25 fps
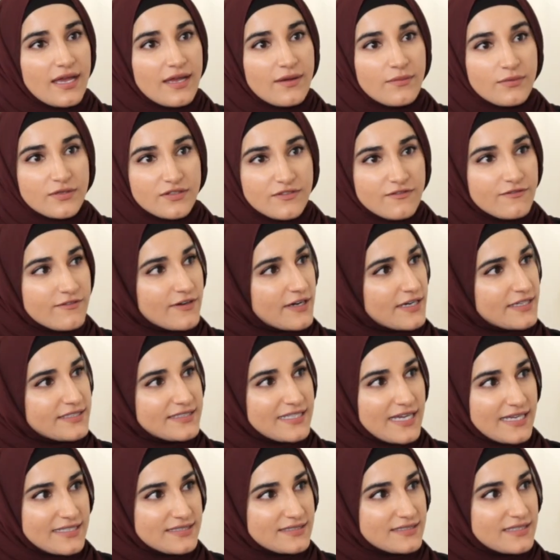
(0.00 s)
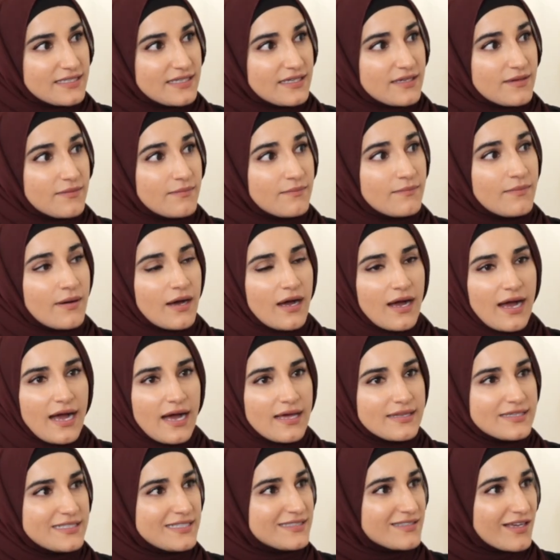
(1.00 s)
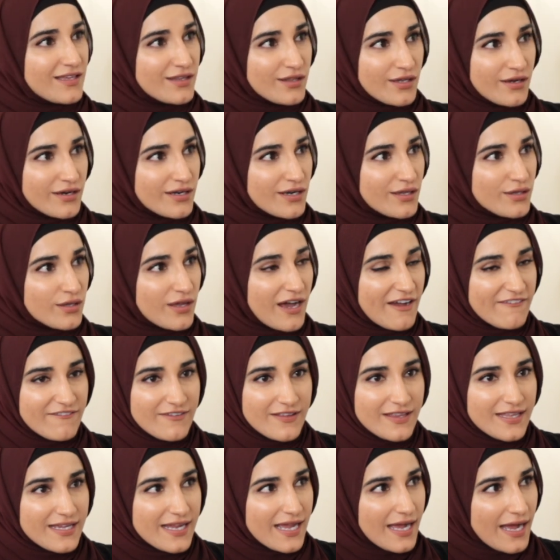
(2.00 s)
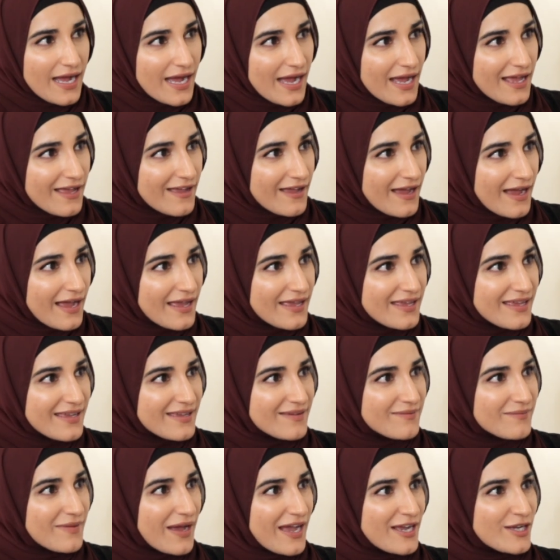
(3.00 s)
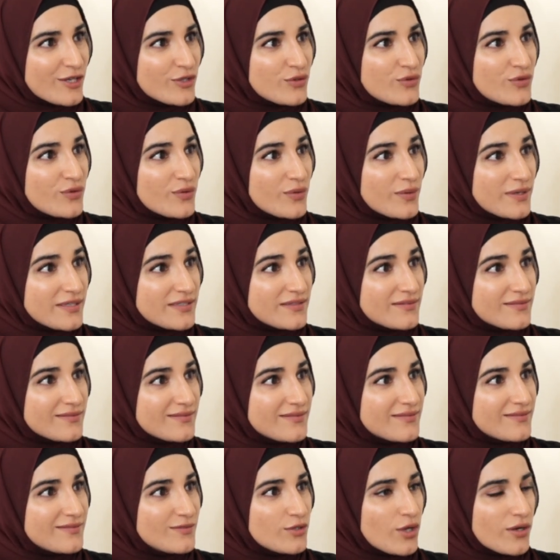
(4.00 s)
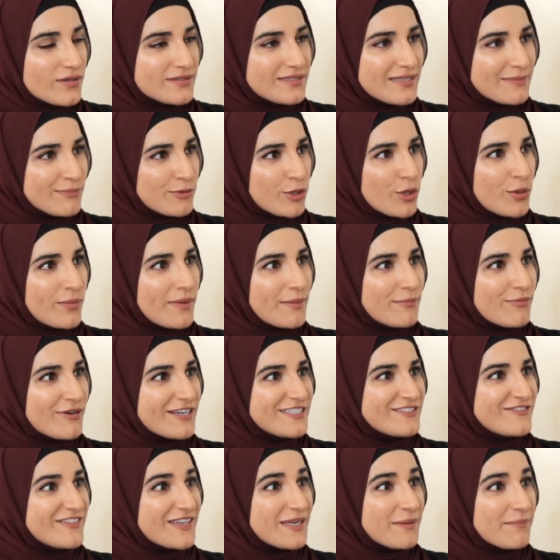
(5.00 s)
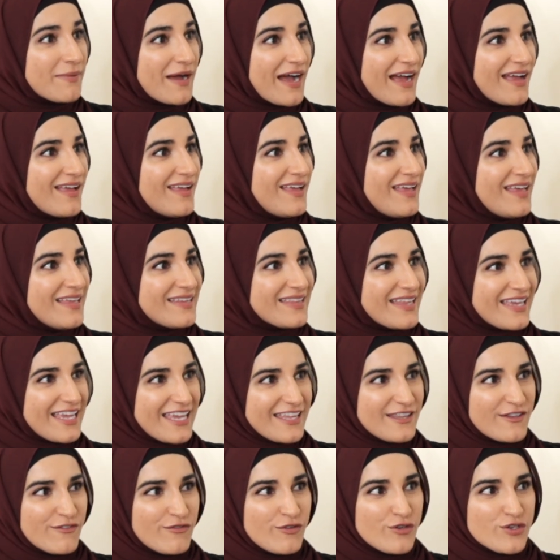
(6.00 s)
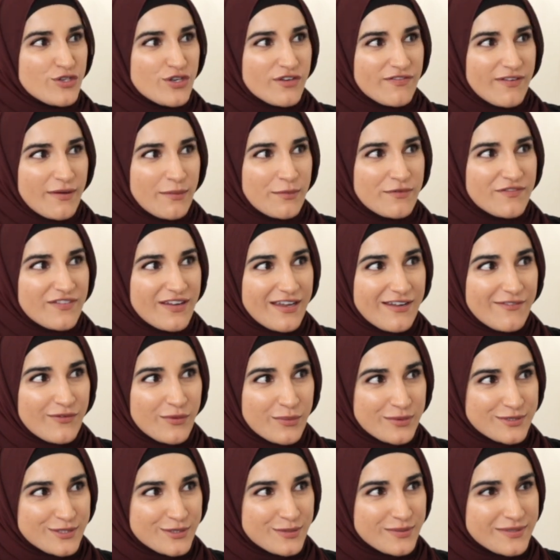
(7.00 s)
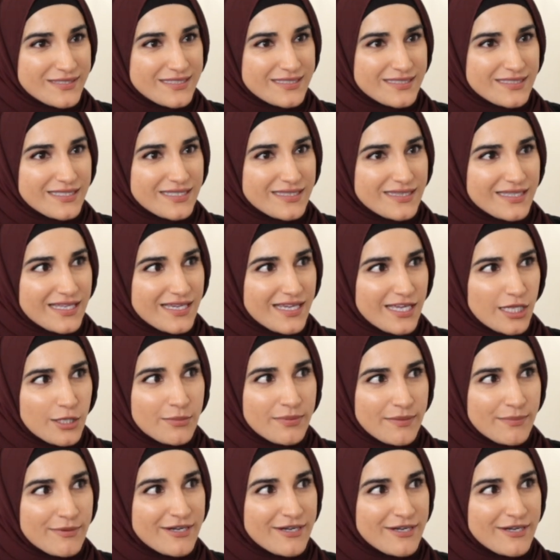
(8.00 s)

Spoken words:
it was very testing, but definitely at least testing. I learned a lot. I feel like I could do not a diploma in breastfeeding, but like in the future, if I ever want to go into anything, it'll be